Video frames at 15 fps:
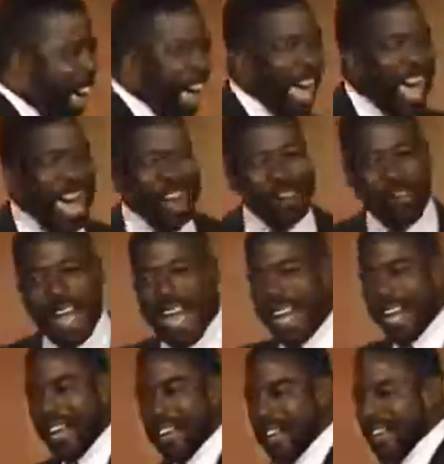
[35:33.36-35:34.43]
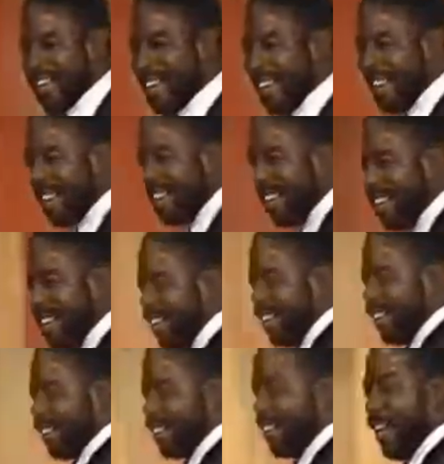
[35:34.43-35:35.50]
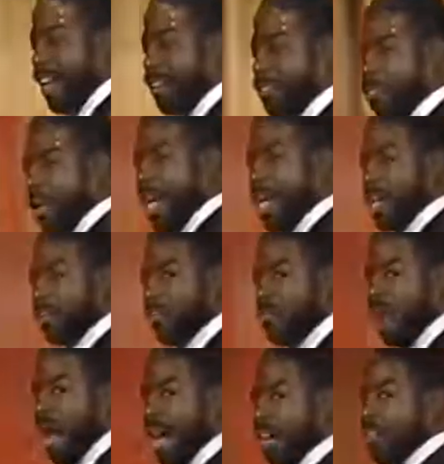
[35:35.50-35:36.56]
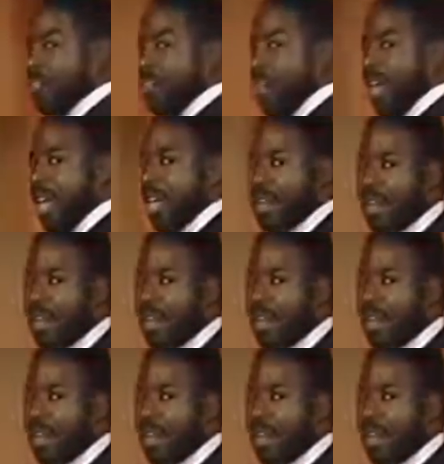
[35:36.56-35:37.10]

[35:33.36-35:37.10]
and ready, saying, drink, Rock, drink.